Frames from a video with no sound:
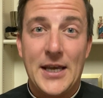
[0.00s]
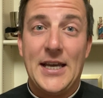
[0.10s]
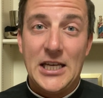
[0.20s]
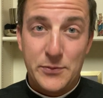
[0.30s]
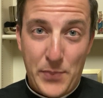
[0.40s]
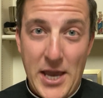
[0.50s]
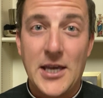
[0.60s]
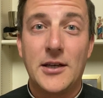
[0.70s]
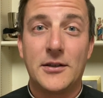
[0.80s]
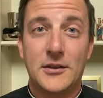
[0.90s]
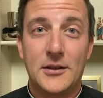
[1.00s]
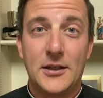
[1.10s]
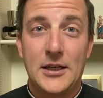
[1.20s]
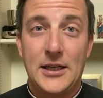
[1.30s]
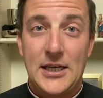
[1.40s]
he's begging,
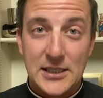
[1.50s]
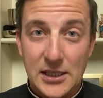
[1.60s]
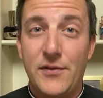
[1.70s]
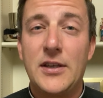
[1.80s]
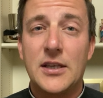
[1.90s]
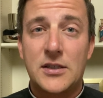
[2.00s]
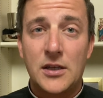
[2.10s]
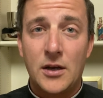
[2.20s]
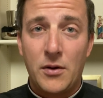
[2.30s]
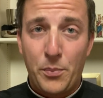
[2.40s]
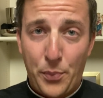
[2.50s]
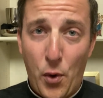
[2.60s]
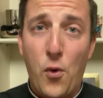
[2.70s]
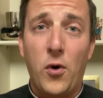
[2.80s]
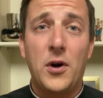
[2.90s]
he's living this
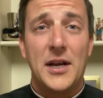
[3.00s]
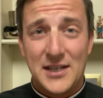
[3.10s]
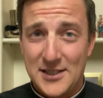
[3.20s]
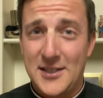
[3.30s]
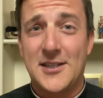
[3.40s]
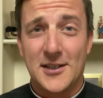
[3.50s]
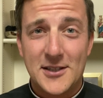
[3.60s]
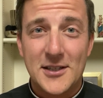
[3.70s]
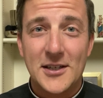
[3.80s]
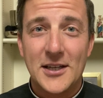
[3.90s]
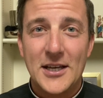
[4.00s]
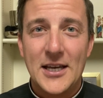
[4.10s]
poor existence.